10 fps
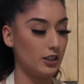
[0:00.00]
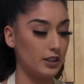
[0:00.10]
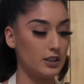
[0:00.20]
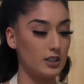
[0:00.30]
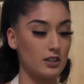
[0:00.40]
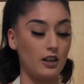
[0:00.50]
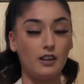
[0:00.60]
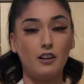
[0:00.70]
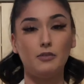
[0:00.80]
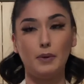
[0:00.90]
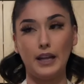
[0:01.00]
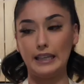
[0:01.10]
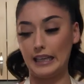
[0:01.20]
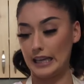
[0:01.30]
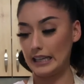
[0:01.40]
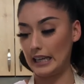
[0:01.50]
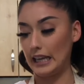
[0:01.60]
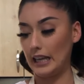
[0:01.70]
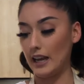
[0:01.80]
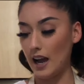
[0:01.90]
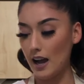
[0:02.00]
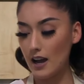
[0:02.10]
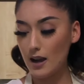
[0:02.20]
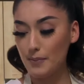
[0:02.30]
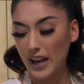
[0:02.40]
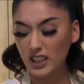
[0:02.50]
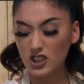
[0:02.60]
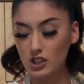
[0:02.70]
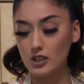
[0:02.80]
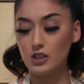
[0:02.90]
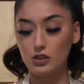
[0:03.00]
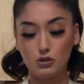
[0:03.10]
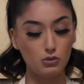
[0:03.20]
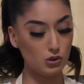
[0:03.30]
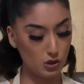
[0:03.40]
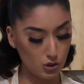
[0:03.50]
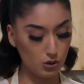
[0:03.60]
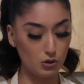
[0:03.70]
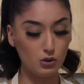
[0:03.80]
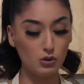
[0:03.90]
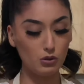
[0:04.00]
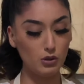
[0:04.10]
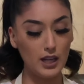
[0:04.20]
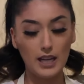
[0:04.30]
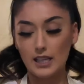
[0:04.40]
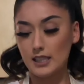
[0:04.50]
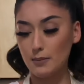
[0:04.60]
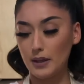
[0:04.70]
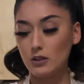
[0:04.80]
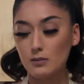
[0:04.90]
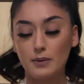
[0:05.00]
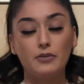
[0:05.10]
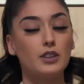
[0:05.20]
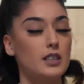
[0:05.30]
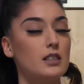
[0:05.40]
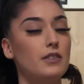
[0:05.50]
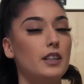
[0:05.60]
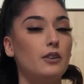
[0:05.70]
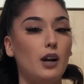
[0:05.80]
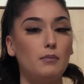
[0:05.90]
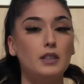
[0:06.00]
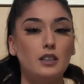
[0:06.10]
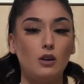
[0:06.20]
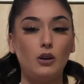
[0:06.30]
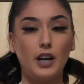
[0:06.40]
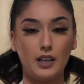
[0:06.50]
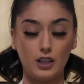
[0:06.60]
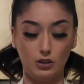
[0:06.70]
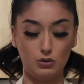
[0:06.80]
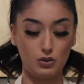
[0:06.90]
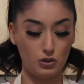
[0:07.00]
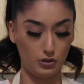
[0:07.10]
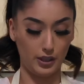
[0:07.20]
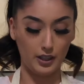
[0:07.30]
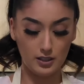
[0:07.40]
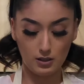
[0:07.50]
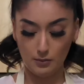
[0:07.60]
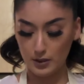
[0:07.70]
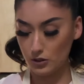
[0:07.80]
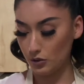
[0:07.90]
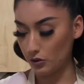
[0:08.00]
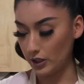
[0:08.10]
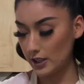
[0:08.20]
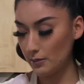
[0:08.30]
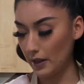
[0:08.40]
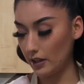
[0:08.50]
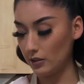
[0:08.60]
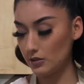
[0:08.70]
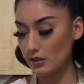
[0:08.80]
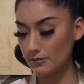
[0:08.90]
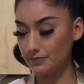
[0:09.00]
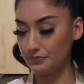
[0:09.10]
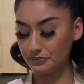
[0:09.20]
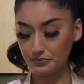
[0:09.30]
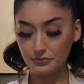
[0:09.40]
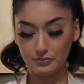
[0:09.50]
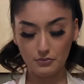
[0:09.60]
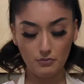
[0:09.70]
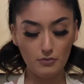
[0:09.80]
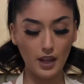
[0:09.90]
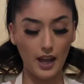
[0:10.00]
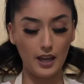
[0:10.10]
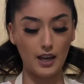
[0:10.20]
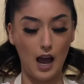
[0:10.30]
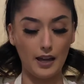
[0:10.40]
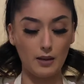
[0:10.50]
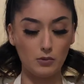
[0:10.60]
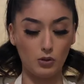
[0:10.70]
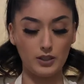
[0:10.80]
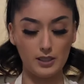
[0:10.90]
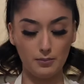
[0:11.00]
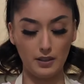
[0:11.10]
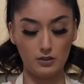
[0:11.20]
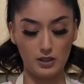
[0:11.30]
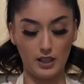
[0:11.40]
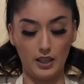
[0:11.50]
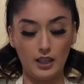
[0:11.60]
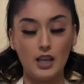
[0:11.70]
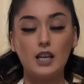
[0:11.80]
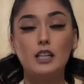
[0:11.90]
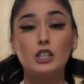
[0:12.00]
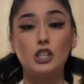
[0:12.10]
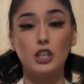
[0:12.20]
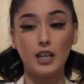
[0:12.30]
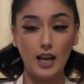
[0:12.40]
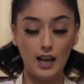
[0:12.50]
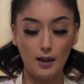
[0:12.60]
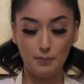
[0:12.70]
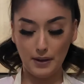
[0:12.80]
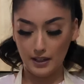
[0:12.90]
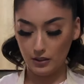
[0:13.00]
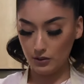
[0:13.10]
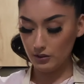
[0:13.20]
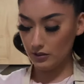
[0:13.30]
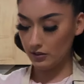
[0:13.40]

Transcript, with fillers: you're gonna start off by getting um, I usually do two tomatoes but for this video I'm gonna go ahead and use three so I'm gonna do three tomatoes and I am going to be using chile jalapeno